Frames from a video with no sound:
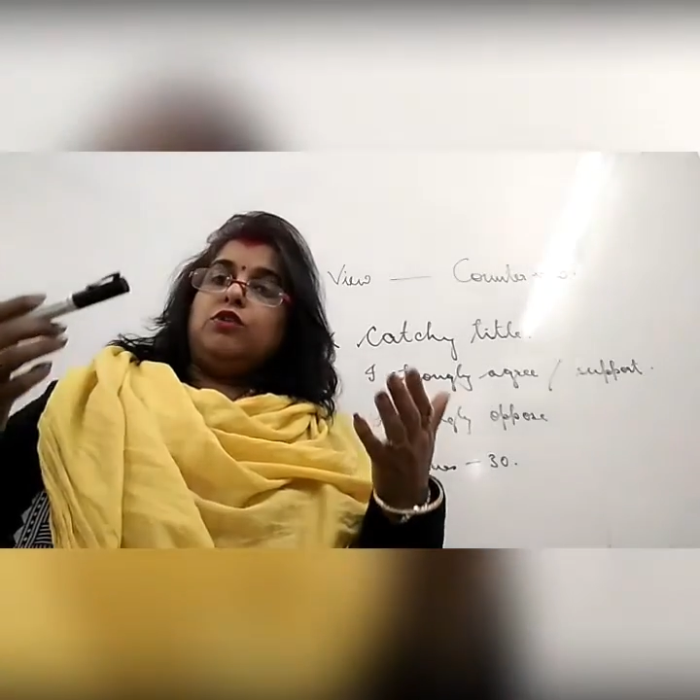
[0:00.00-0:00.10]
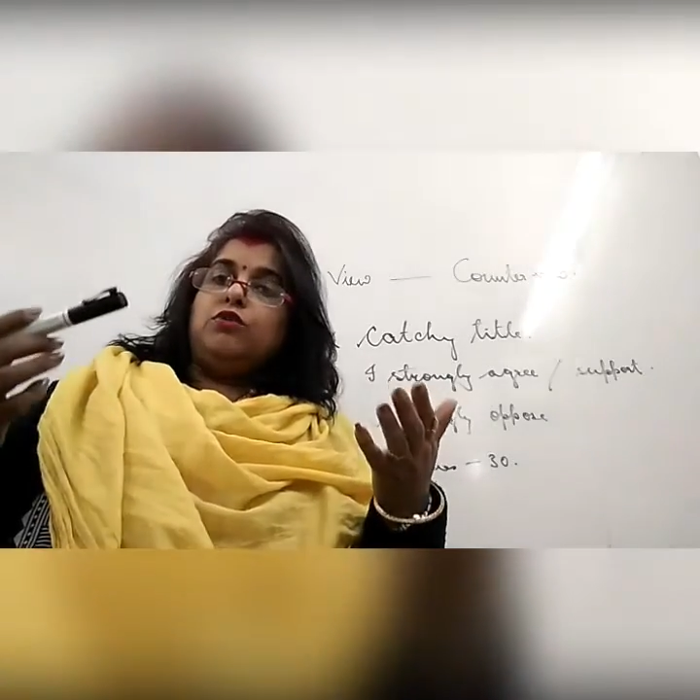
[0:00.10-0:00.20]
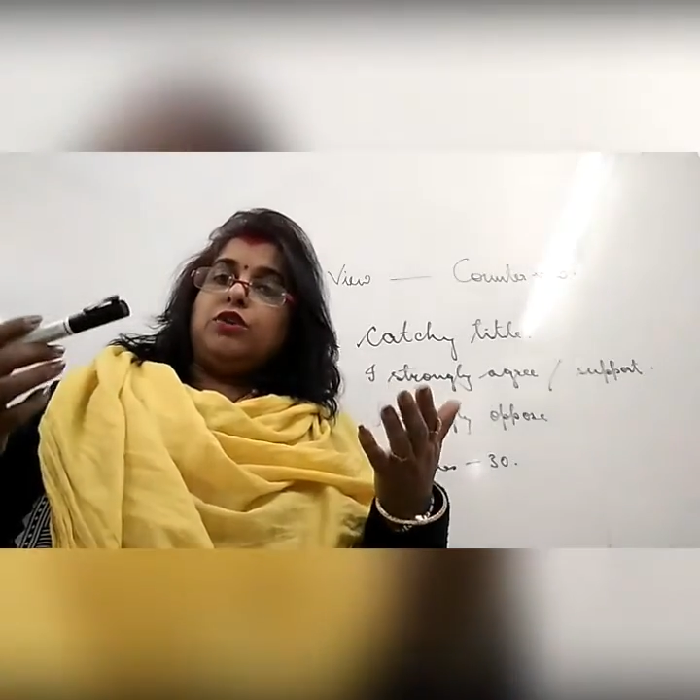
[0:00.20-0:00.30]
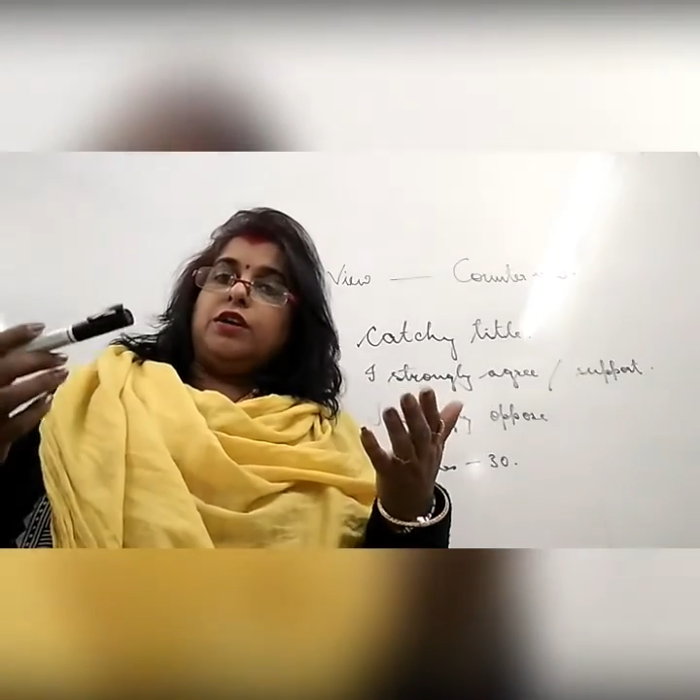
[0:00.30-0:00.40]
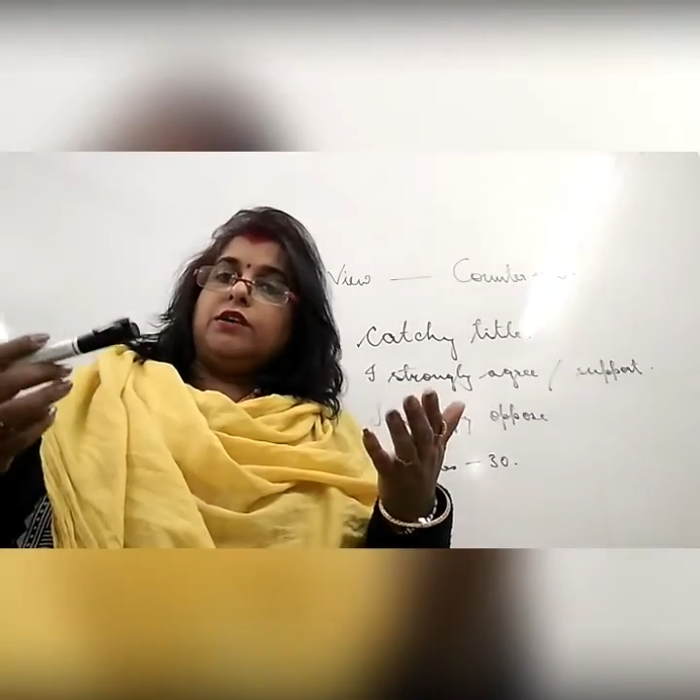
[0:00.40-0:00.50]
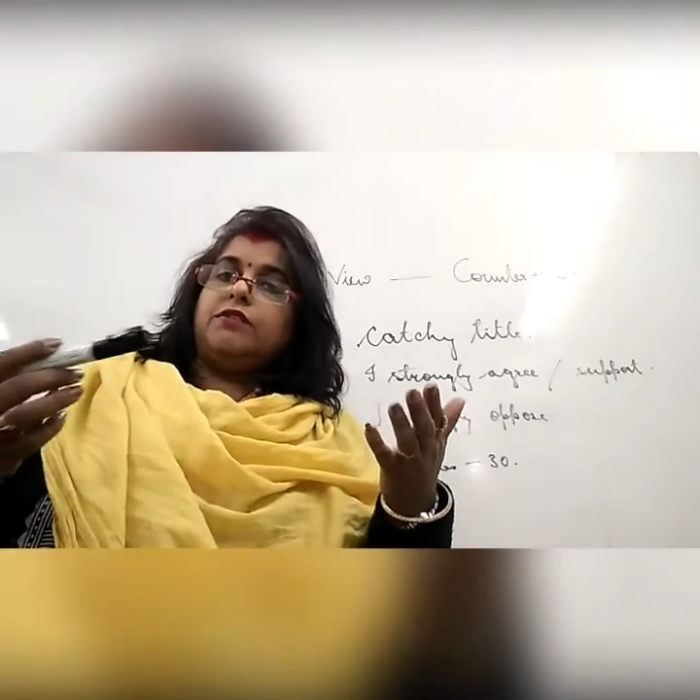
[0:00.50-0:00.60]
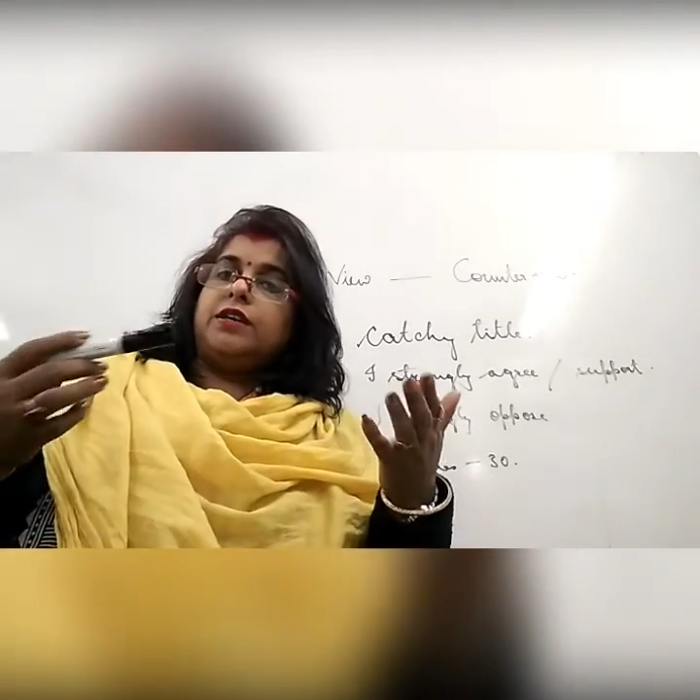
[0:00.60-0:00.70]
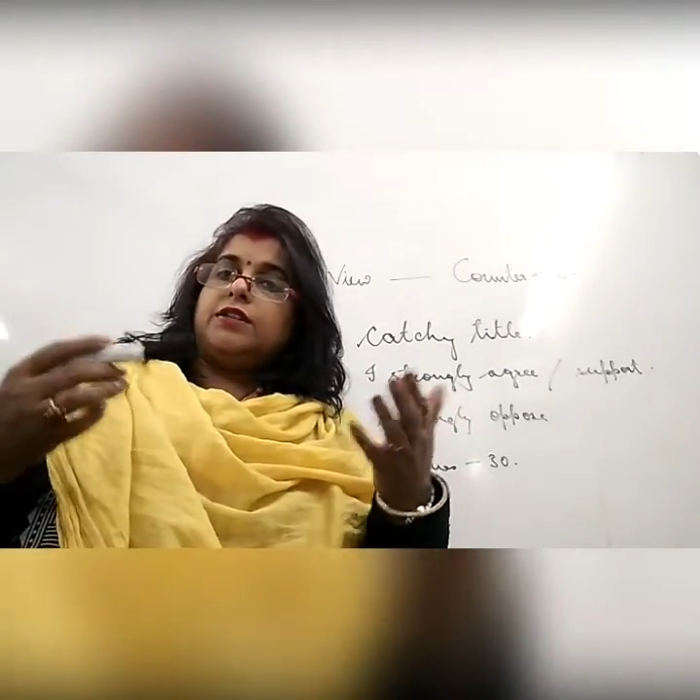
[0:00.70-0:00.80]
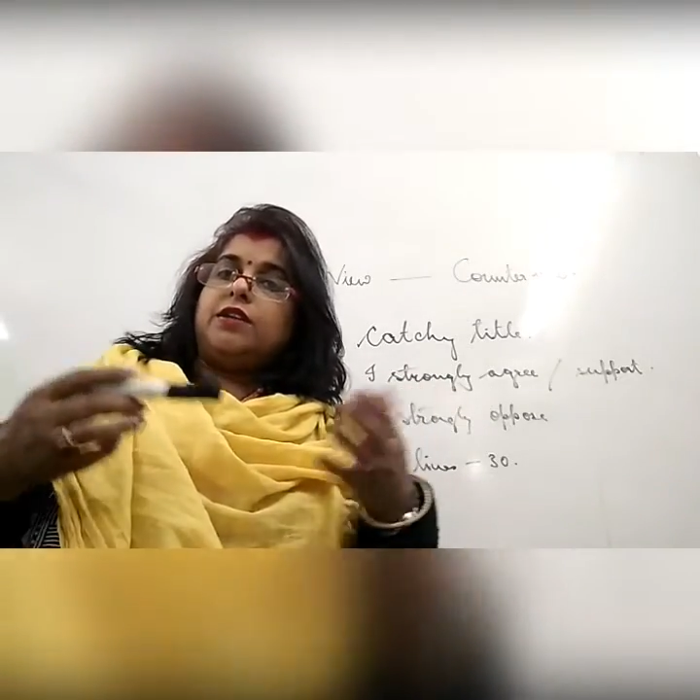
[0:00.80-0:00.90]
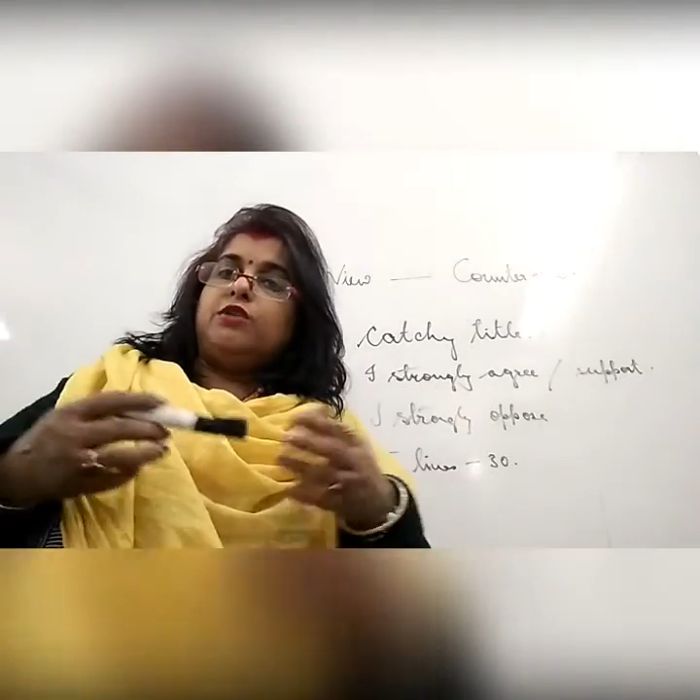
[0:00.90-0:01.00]
New Year
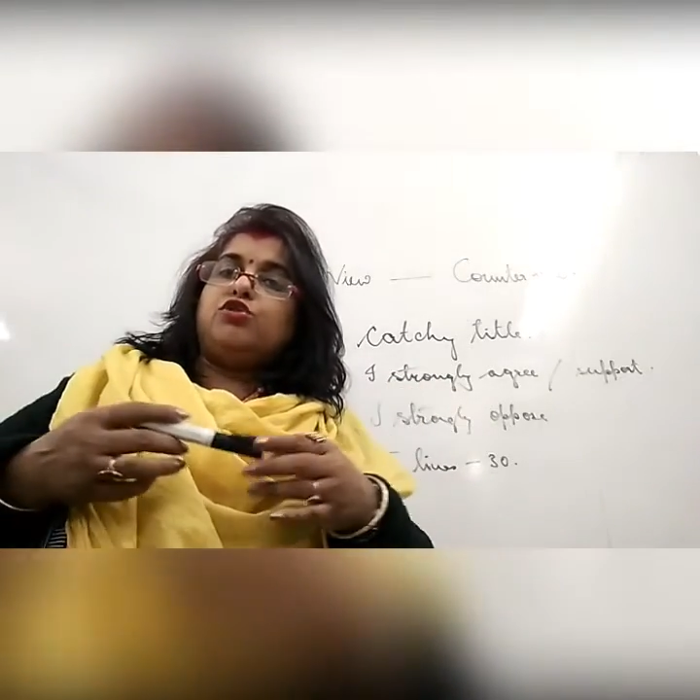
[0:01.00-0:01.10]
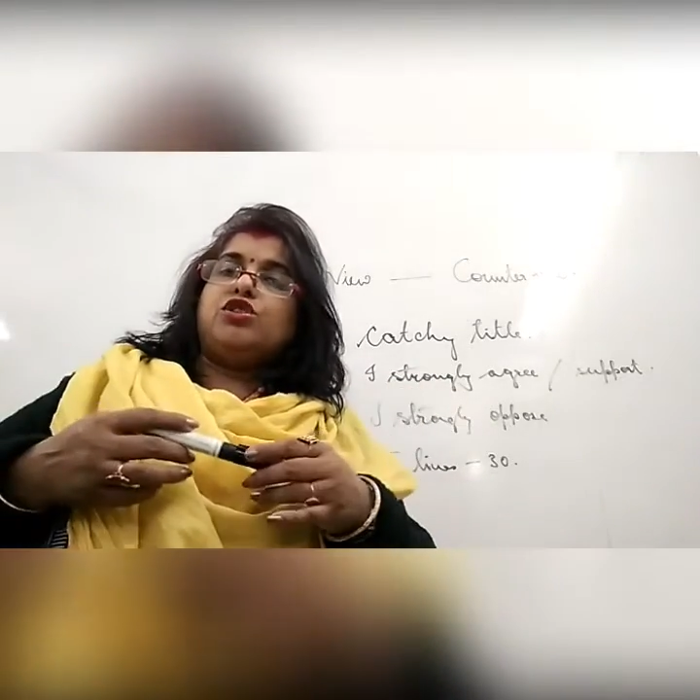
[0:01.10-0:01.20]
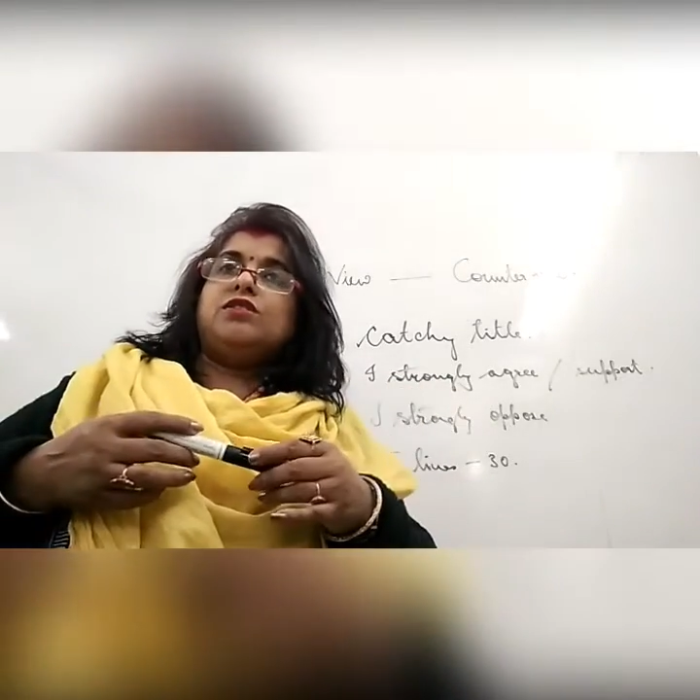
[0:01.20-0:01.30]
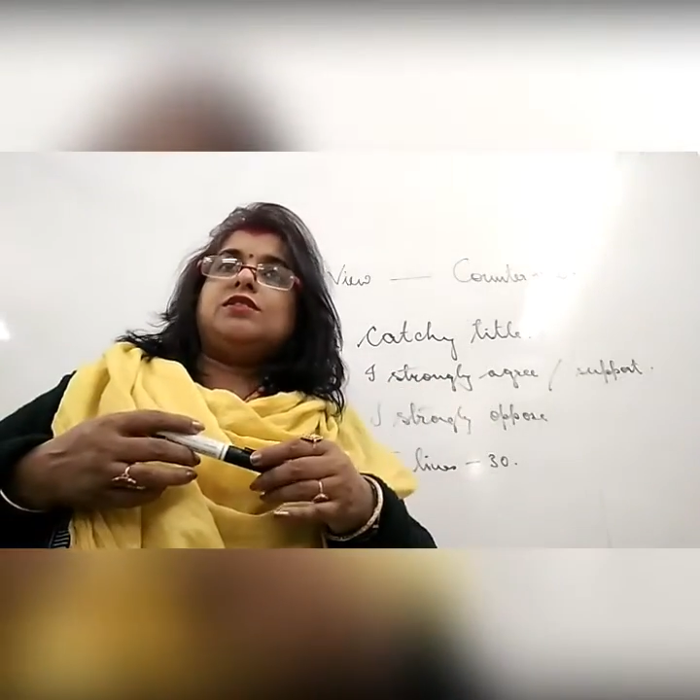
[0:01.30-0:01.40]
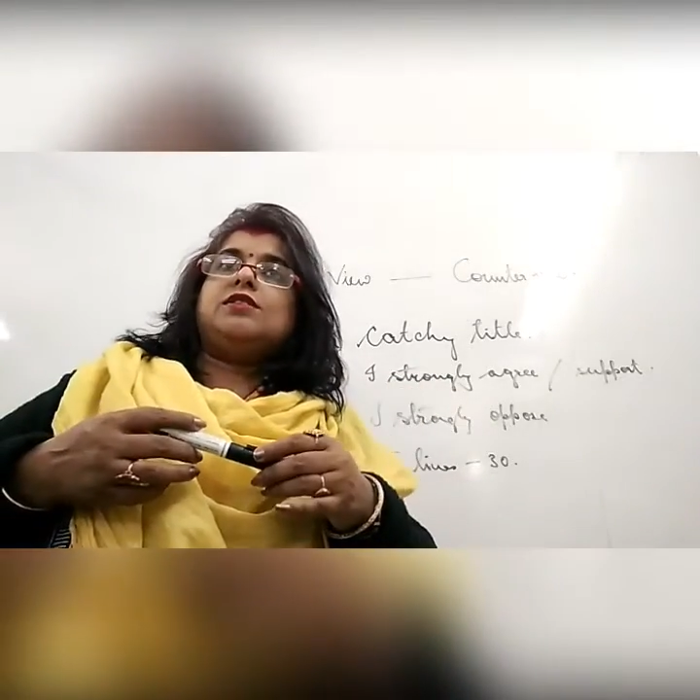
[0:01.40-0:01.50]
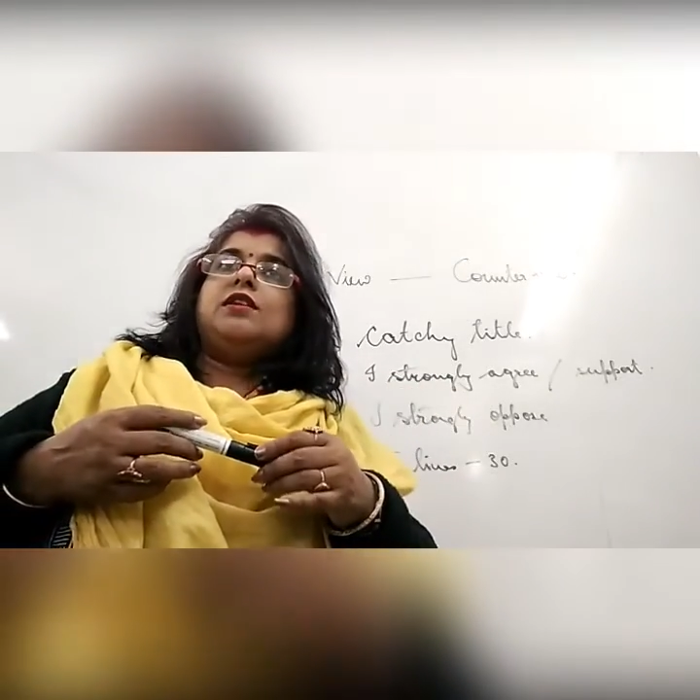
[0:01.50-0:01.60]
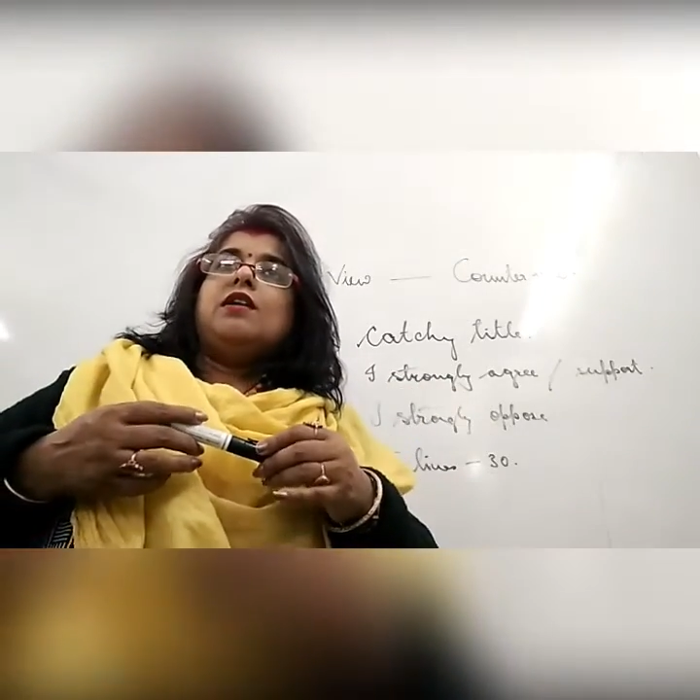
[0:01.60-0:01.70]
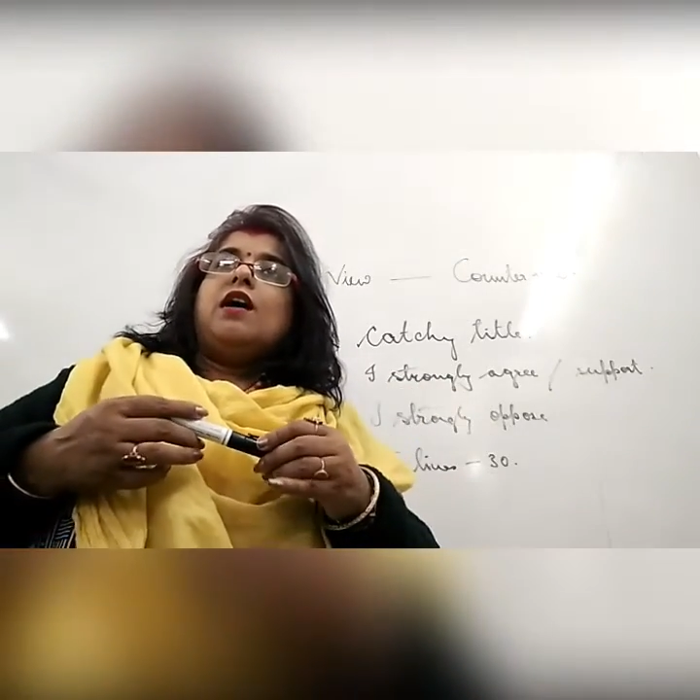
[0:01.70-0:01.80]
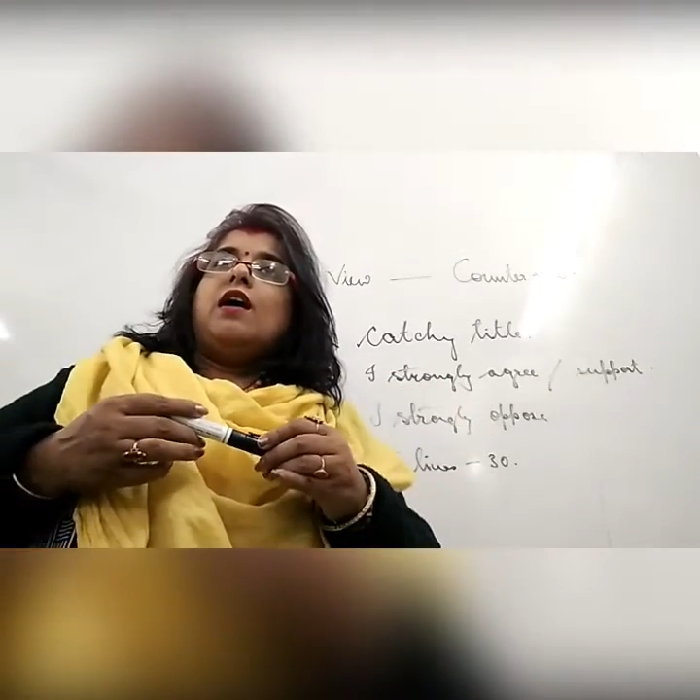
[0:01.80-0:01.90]
resolutions